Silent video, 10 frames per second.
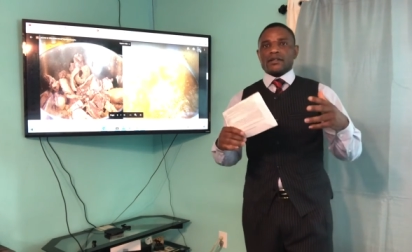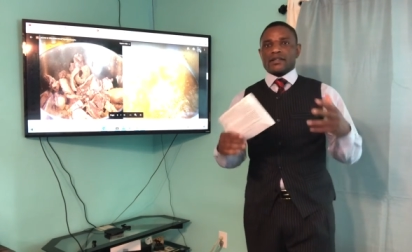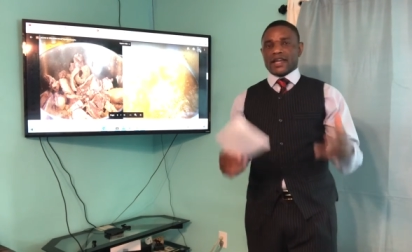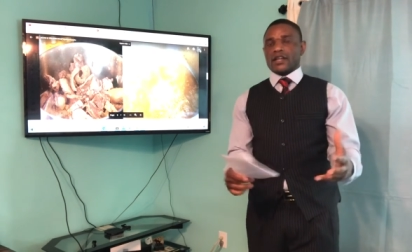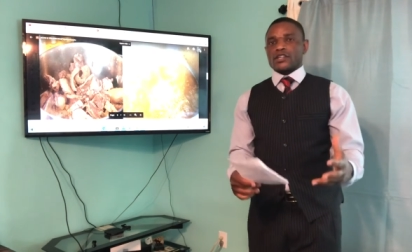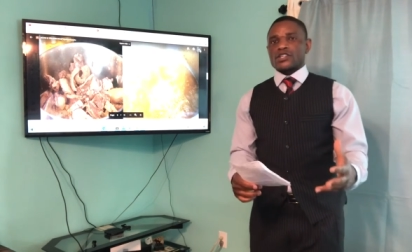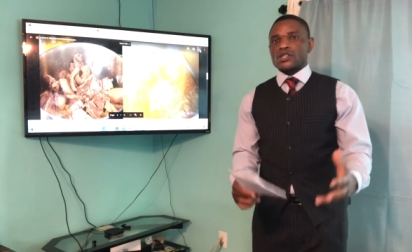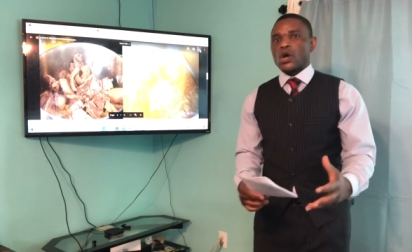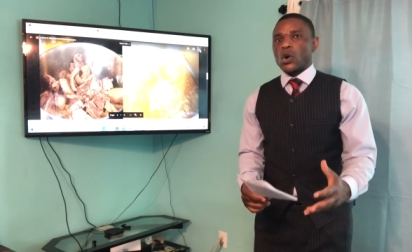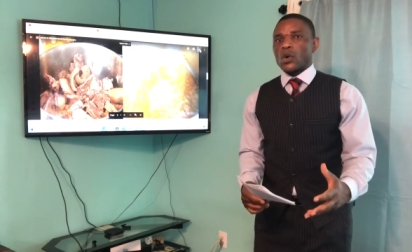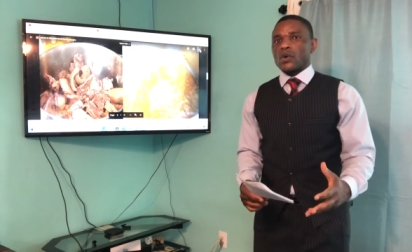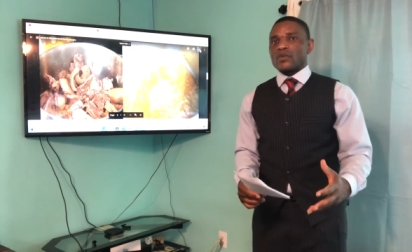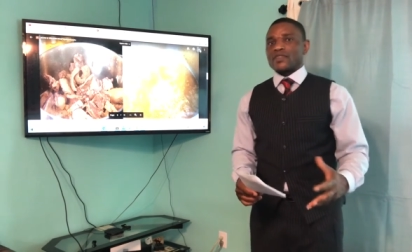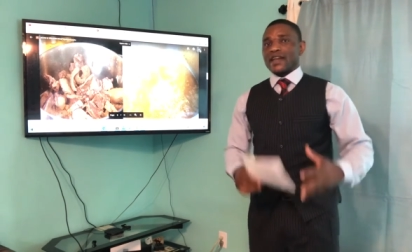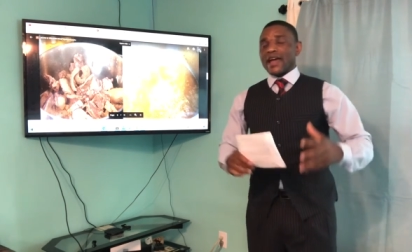let us know
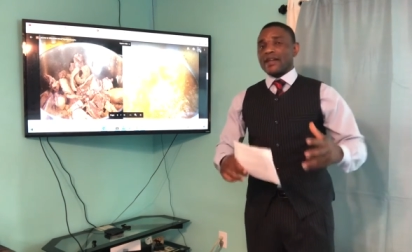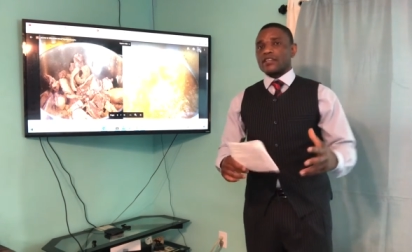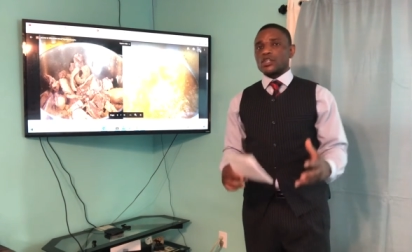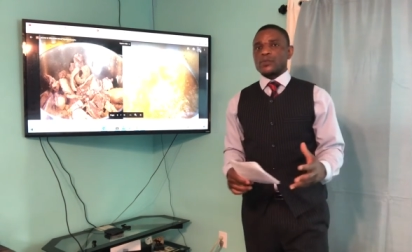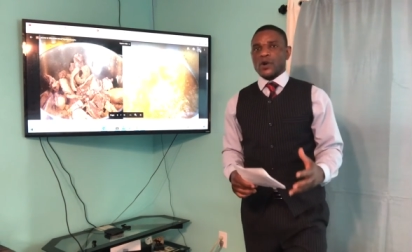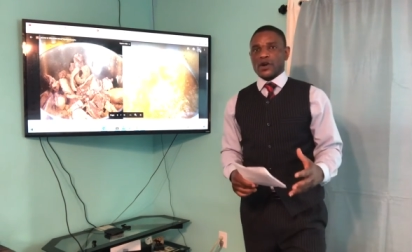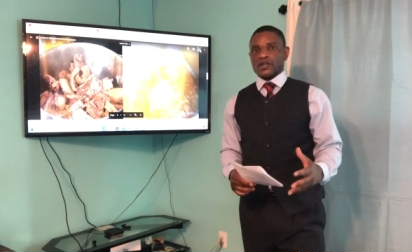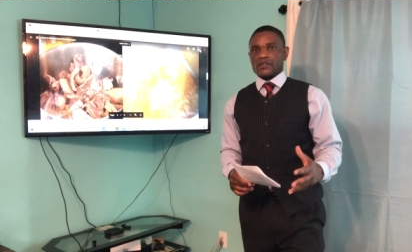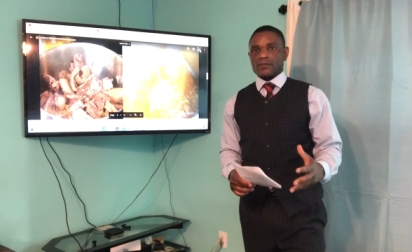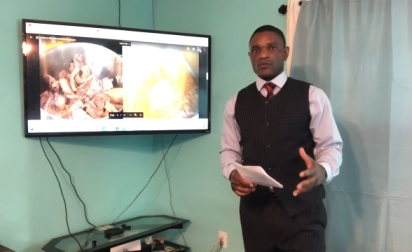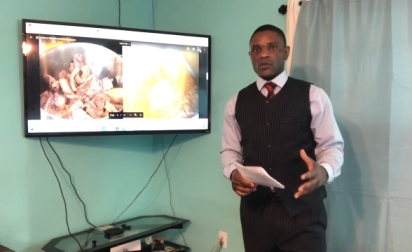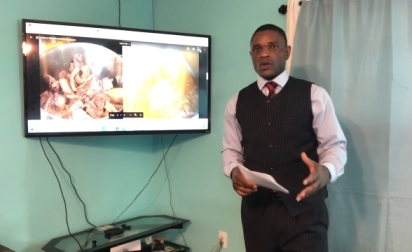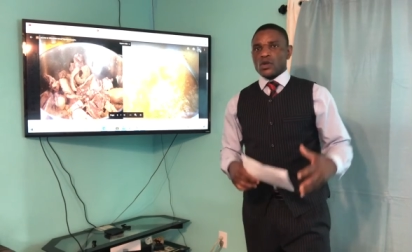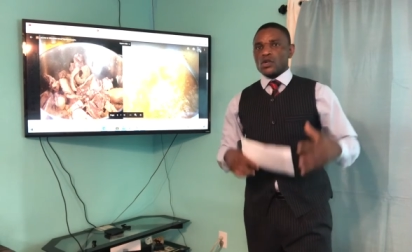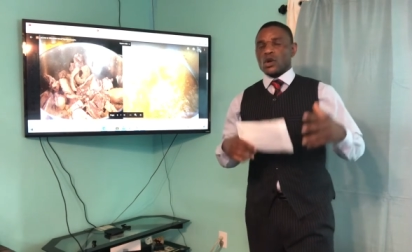that at this point,
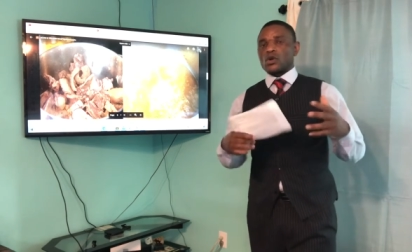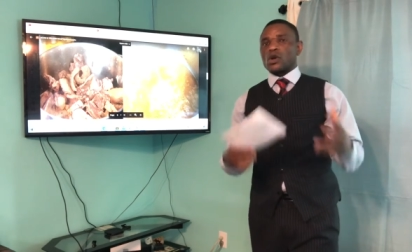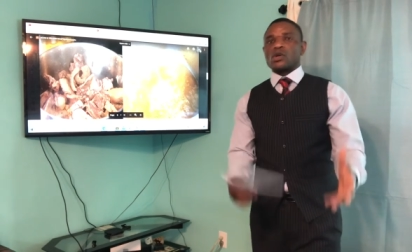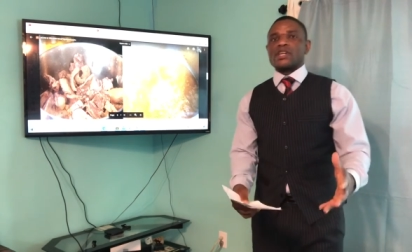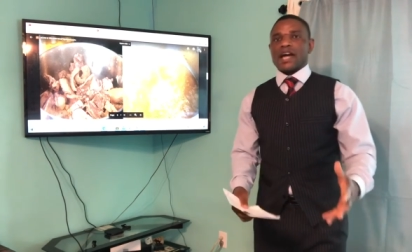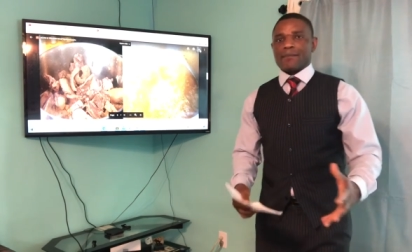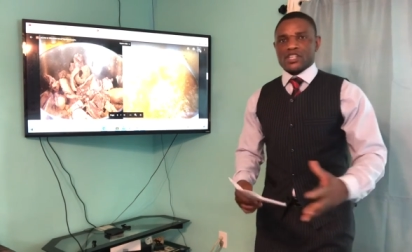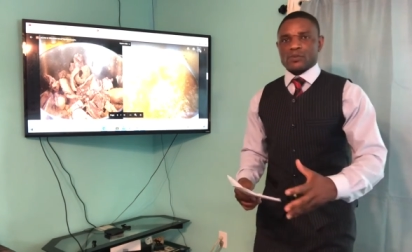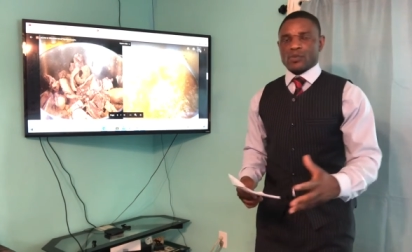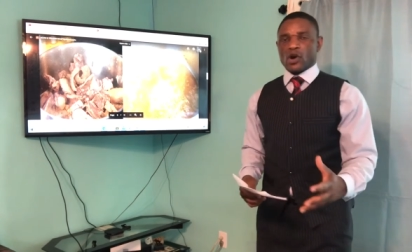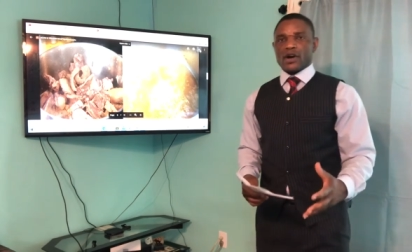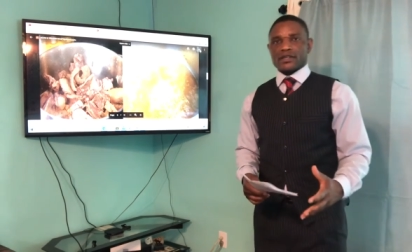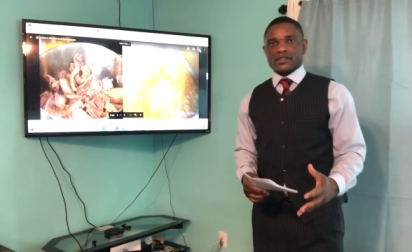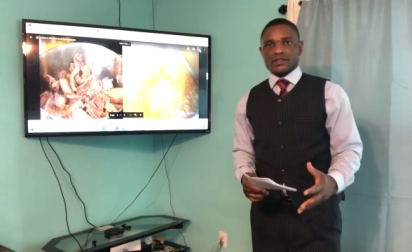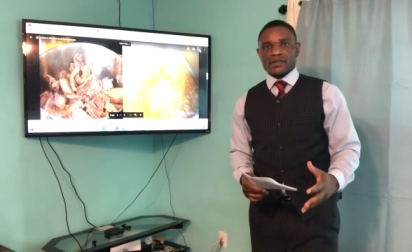your cocoyam is
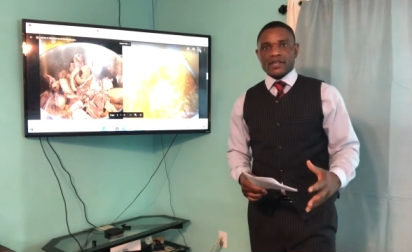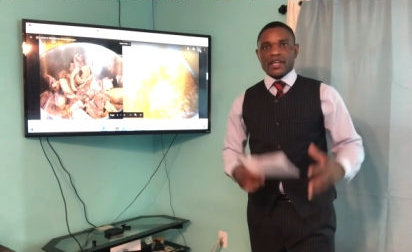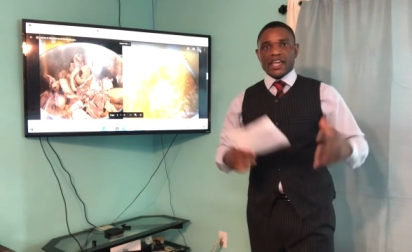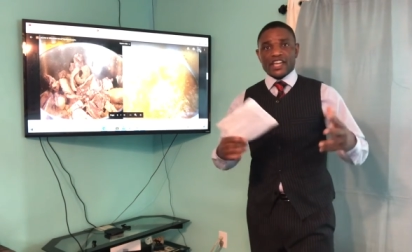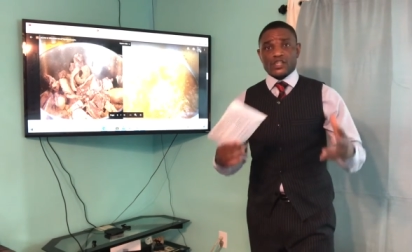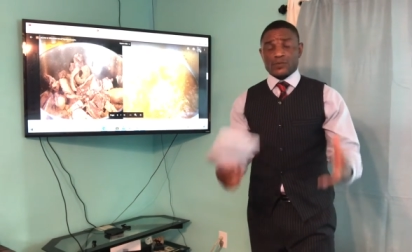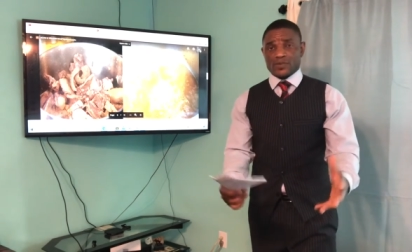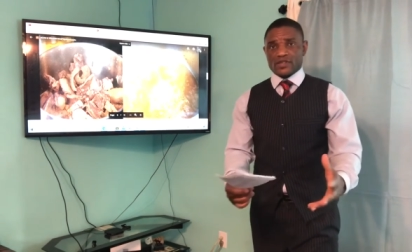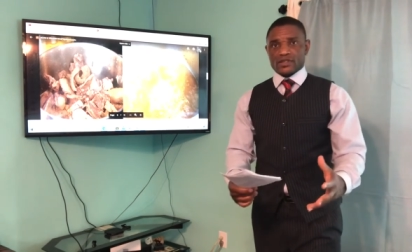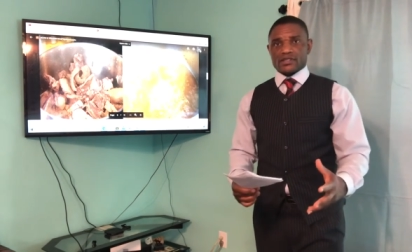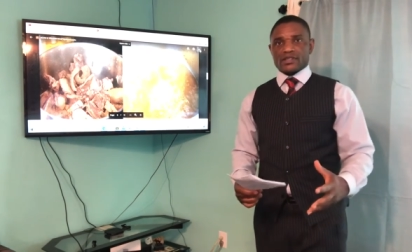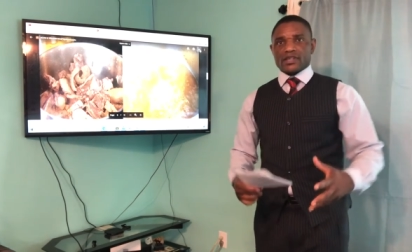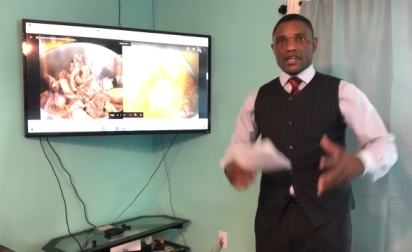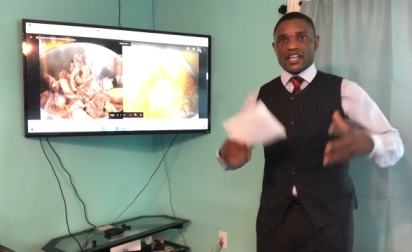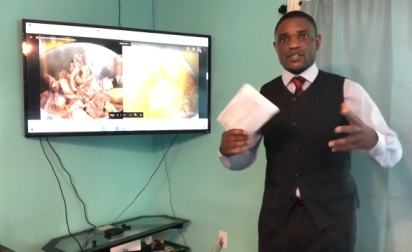boiled, is peeled,
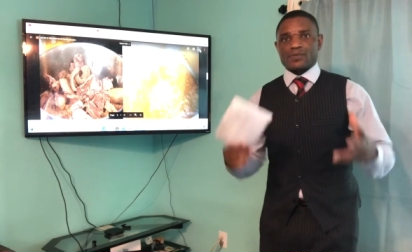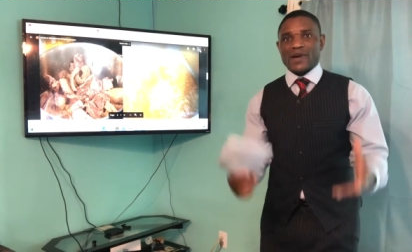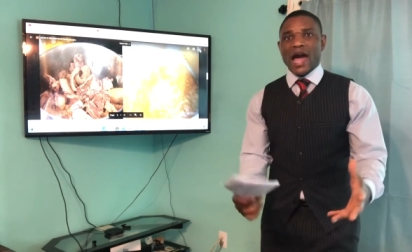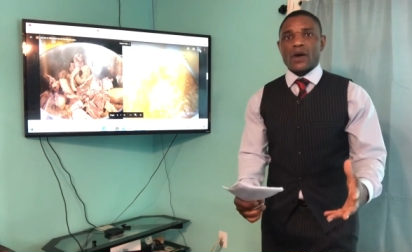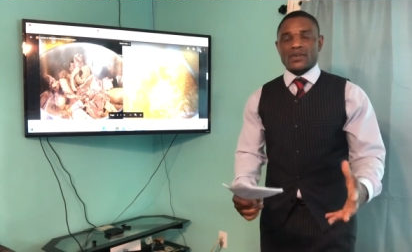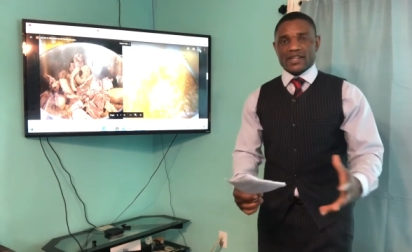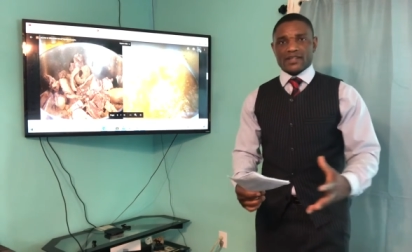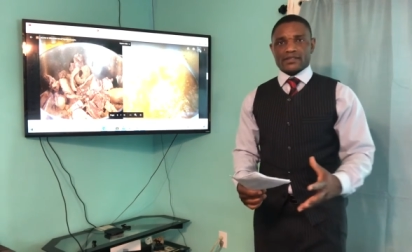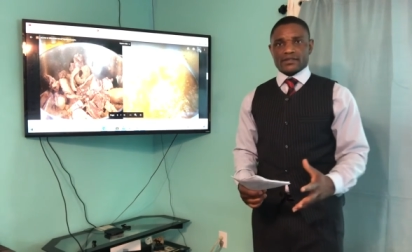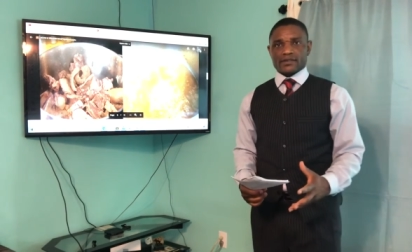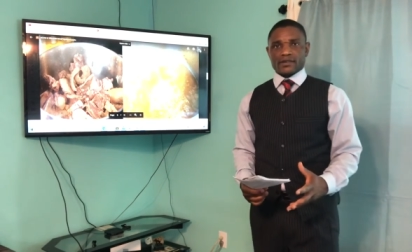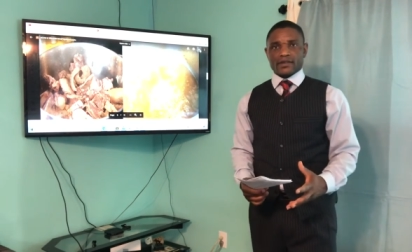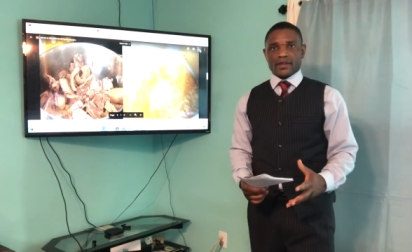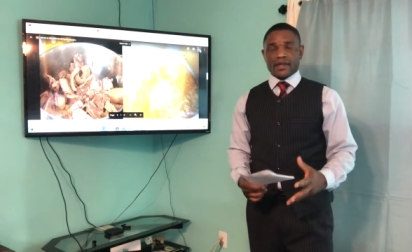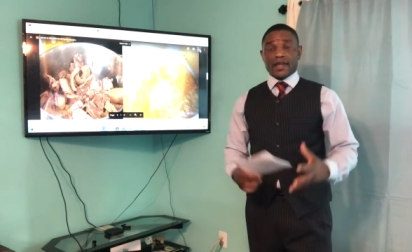is pounded,
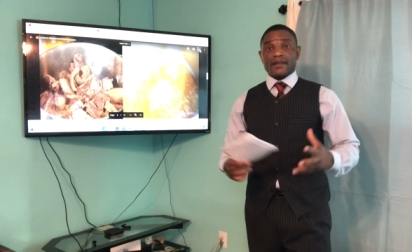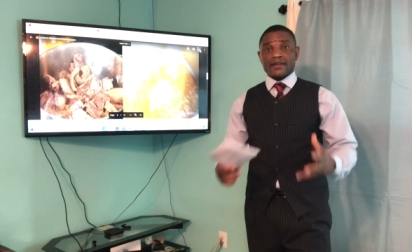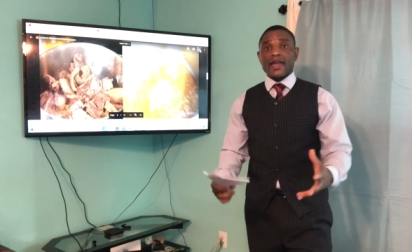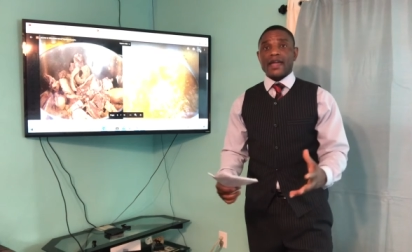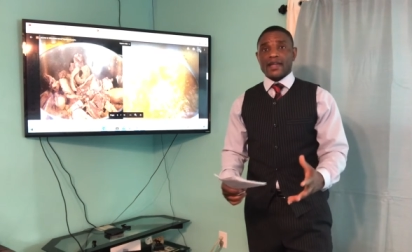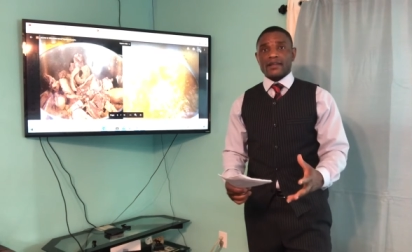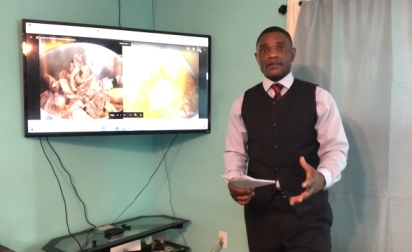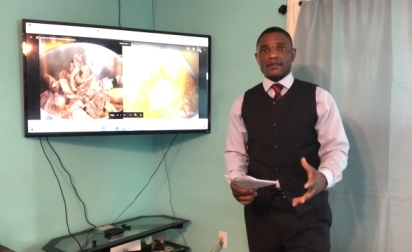and then